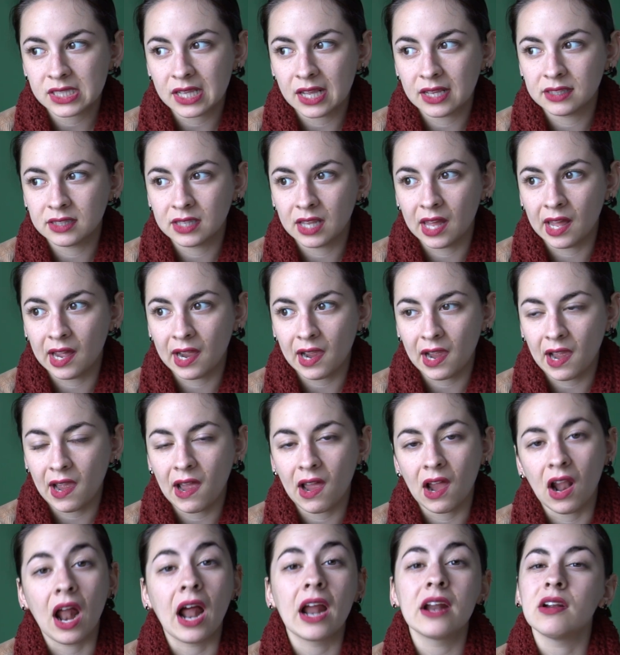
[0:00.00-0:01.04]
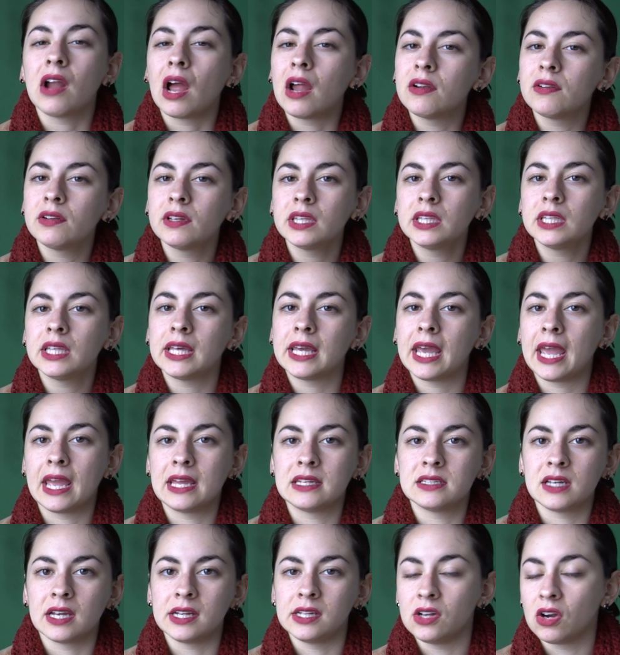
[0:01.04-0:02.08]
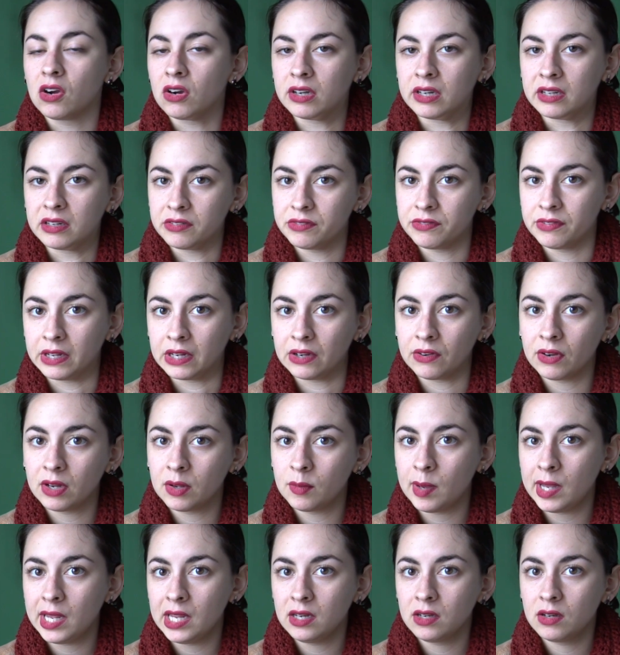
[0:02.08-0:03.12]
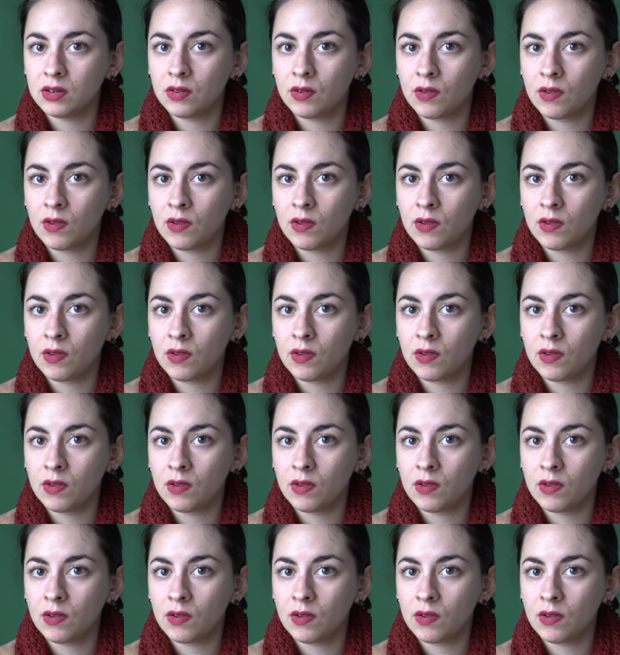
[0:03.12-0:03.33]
And like, I really like hand dyed yarn in fingering weight.